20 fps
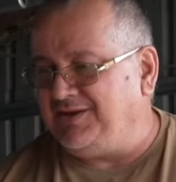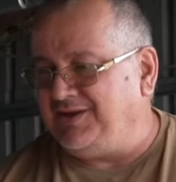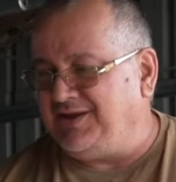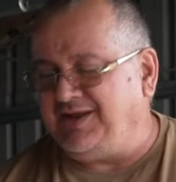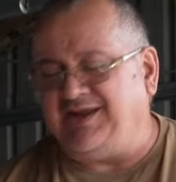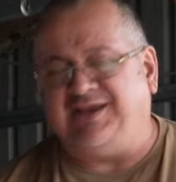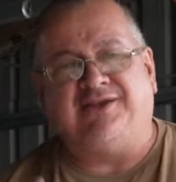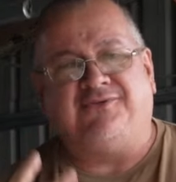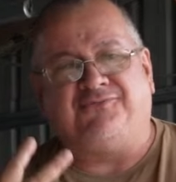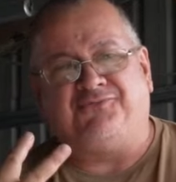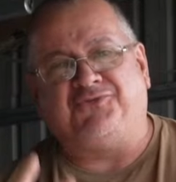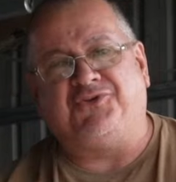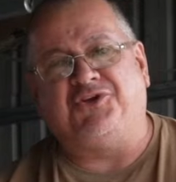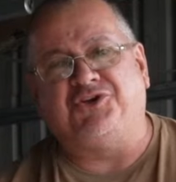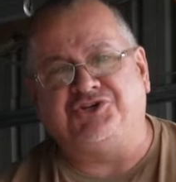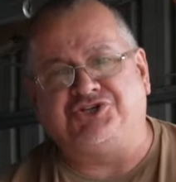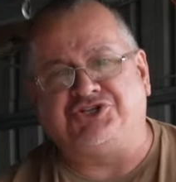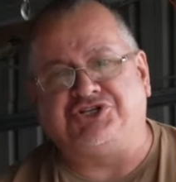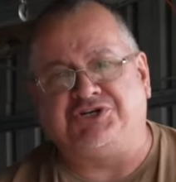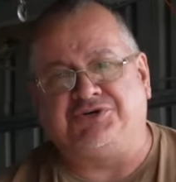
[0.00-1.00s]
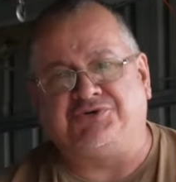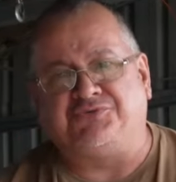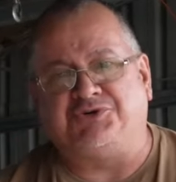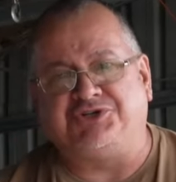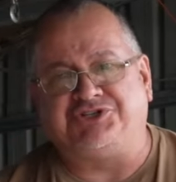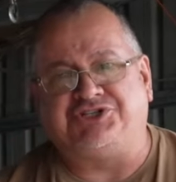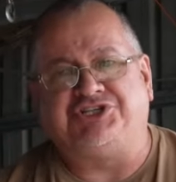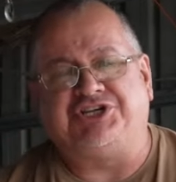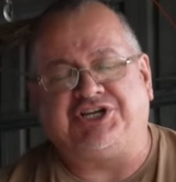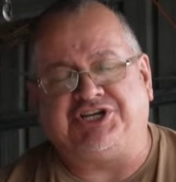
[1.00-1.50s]
in the future
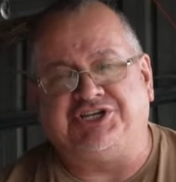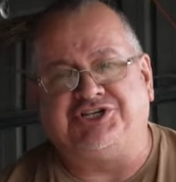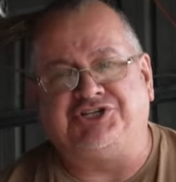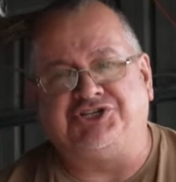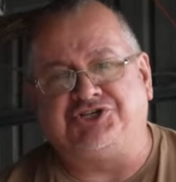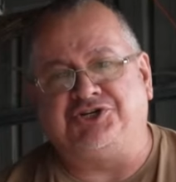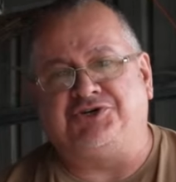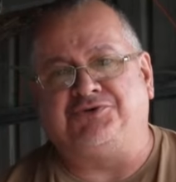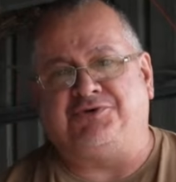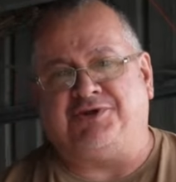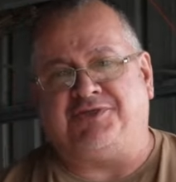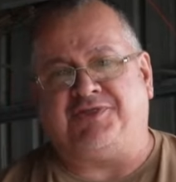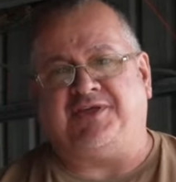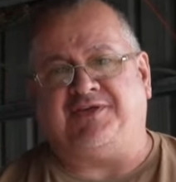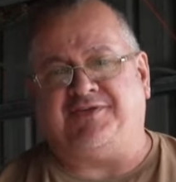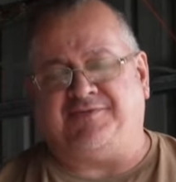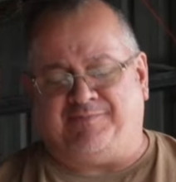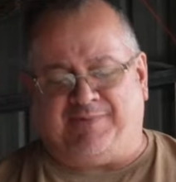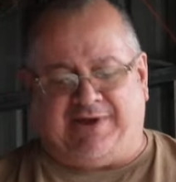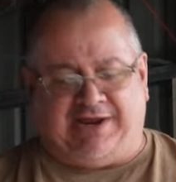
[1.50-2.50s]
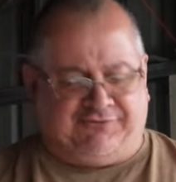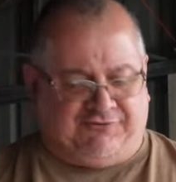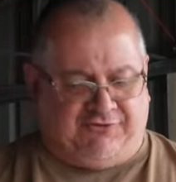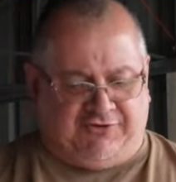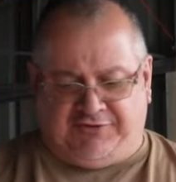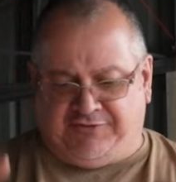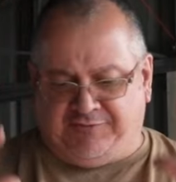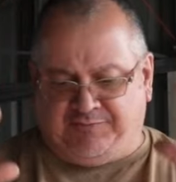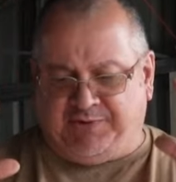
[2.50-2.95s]
what you can do with these batteries.